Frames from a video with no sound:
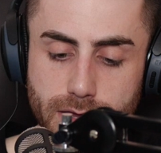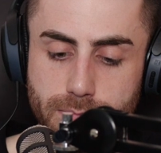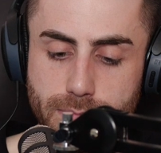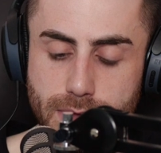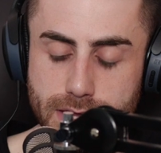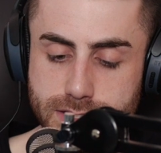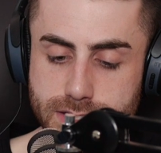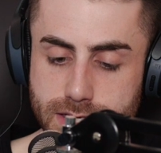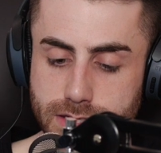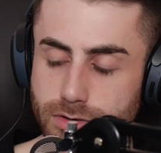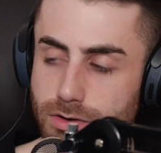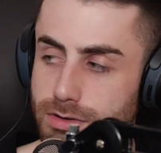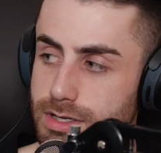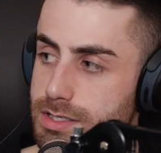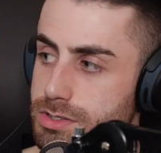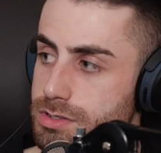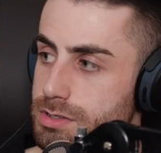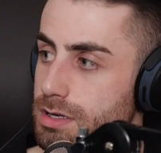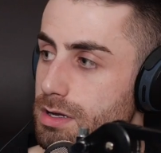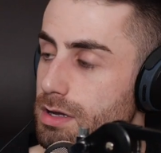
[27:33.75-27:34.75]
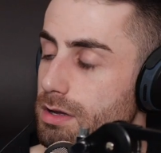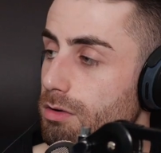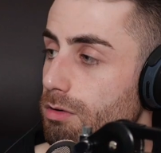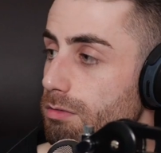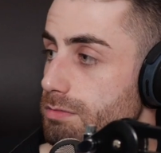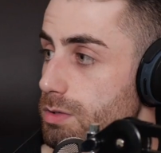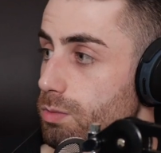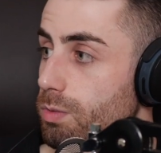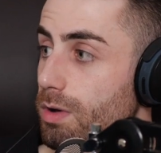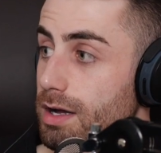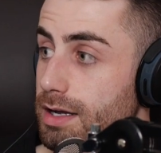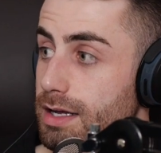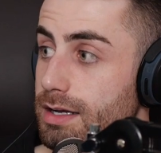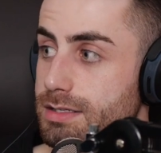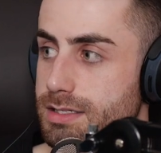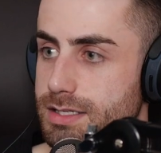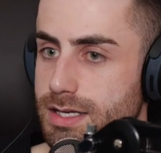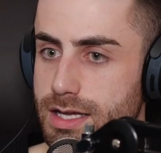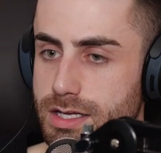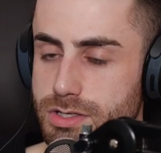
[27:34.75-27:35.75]
basic knowledge, working
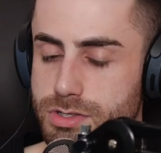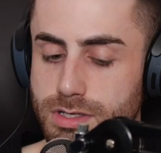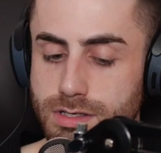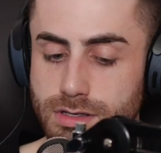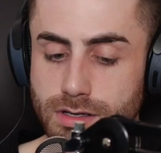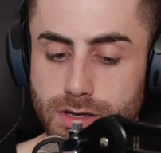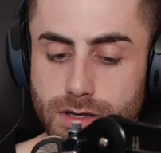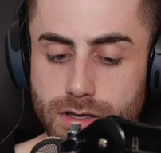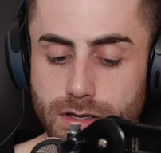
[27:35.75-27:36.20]
as an agent.